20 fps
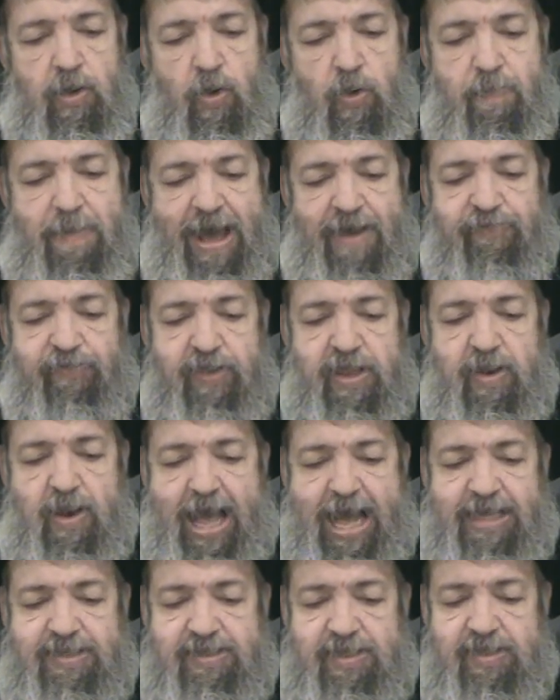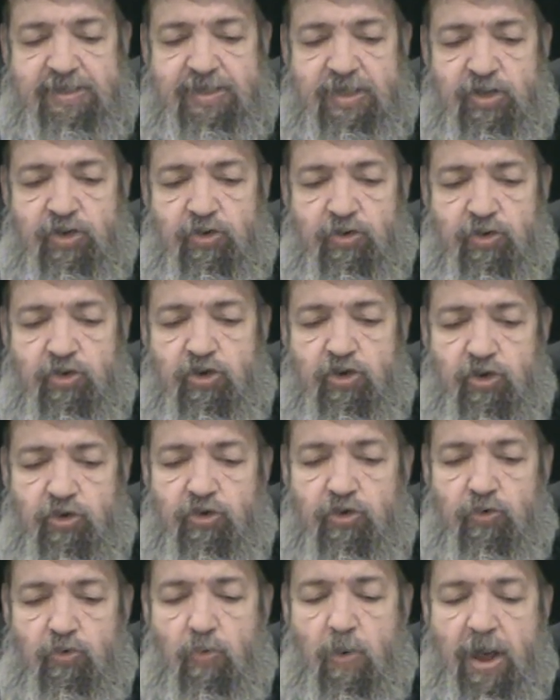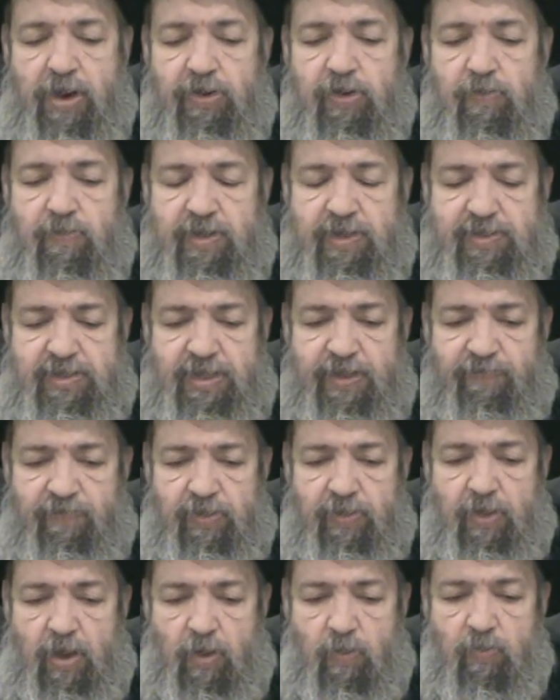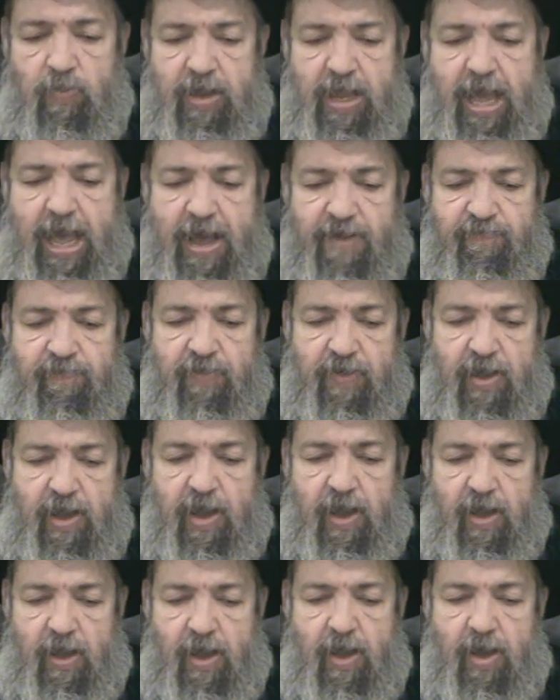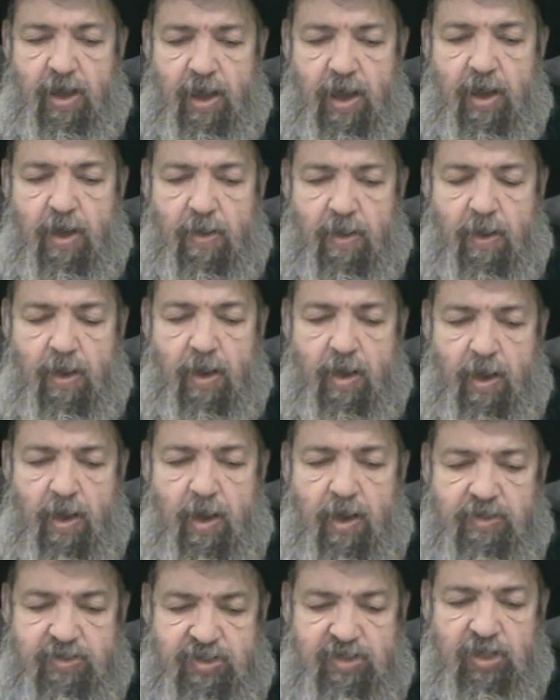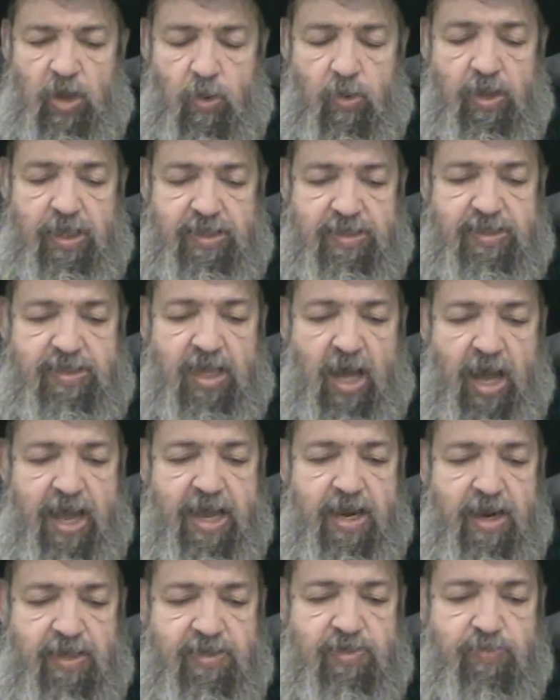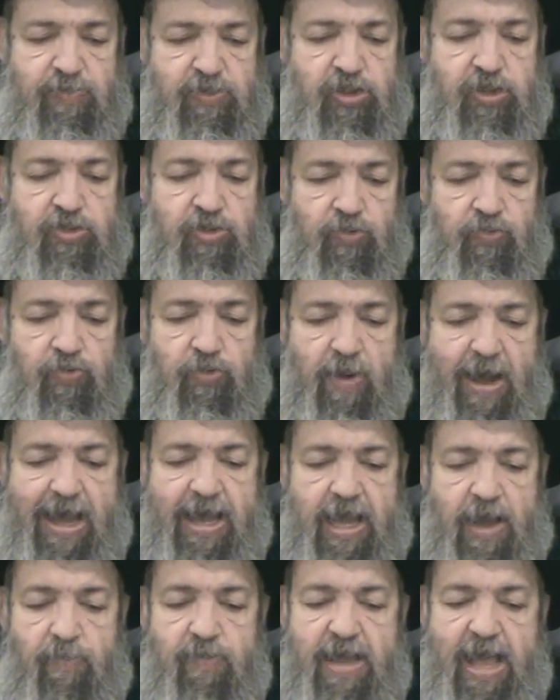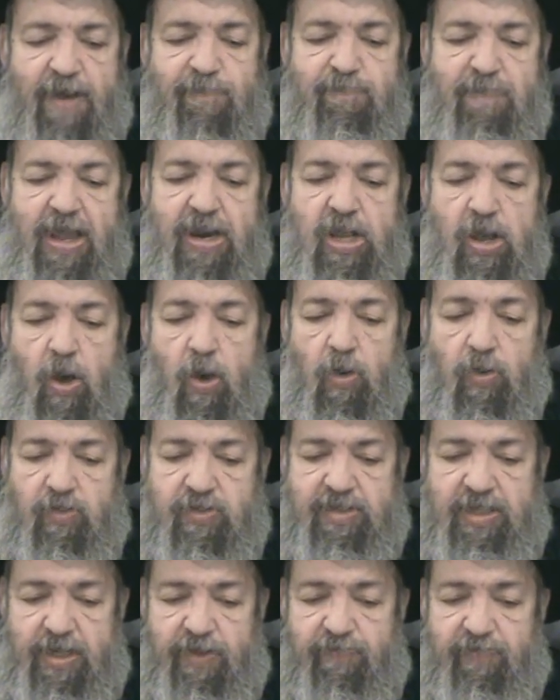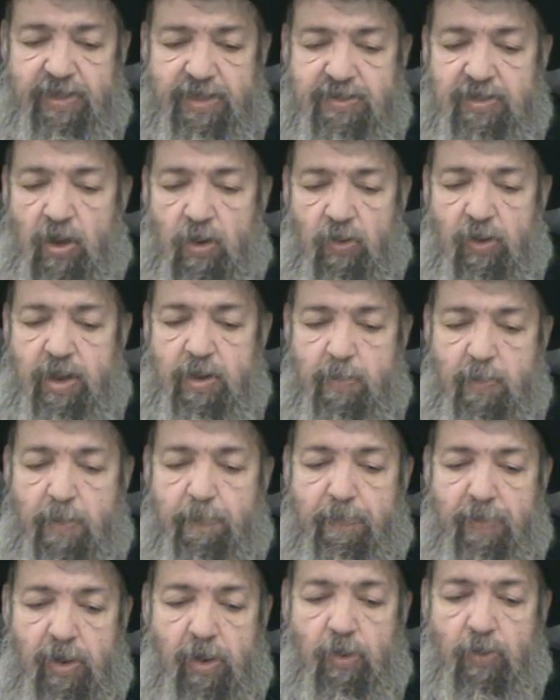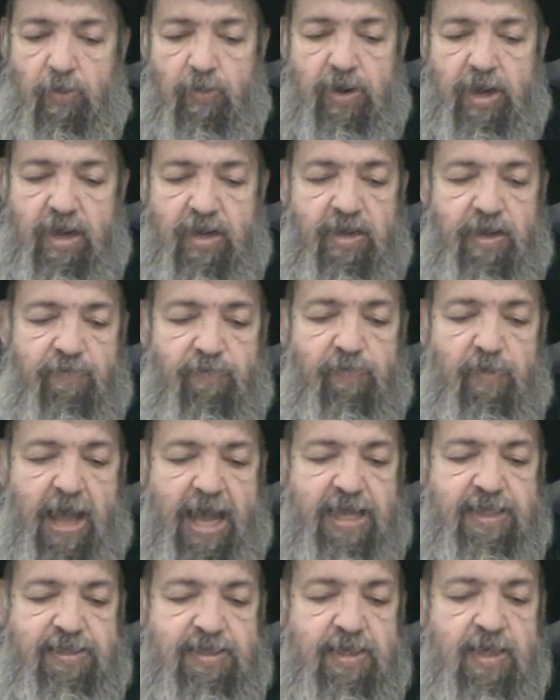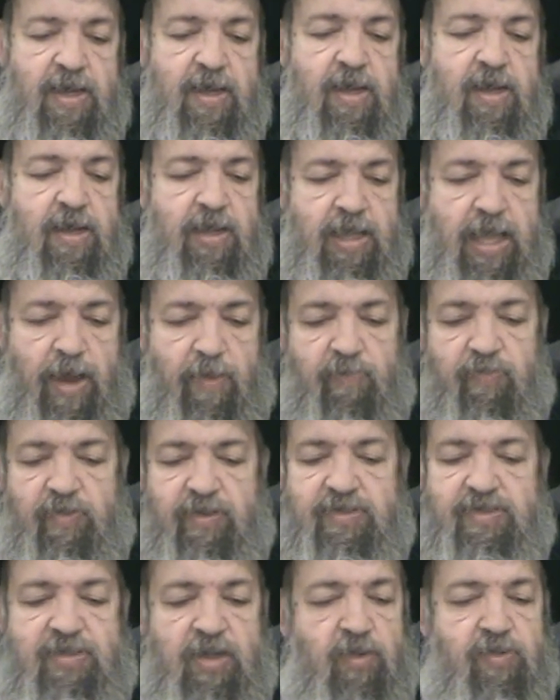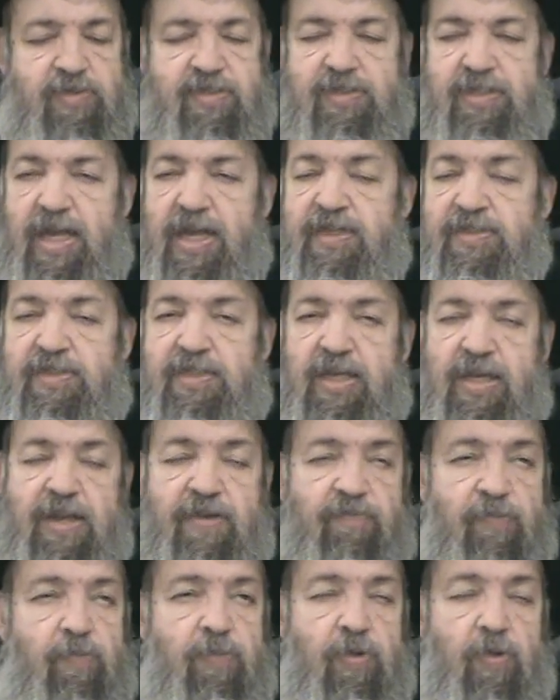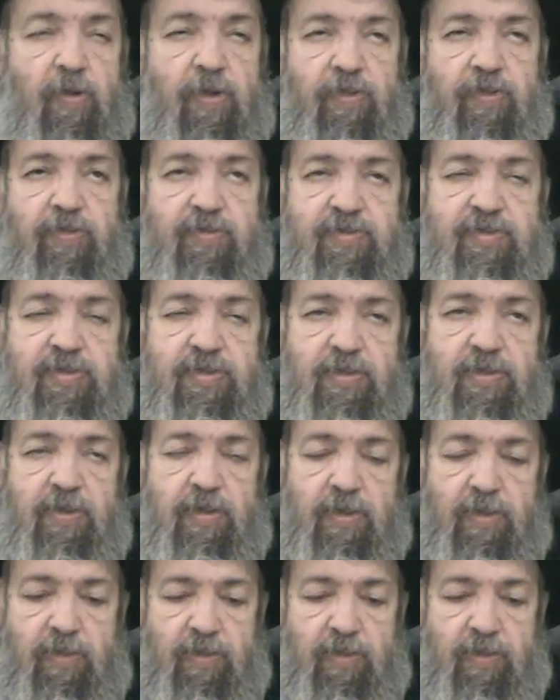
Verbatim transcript: Umafli lasses, you do wondrous, even though we have. Uh, a soul inside us, which is a ruach, and we have many holes, and if there's a hole in a balloon, it deflates. Yet the soul stays in even with all the, the,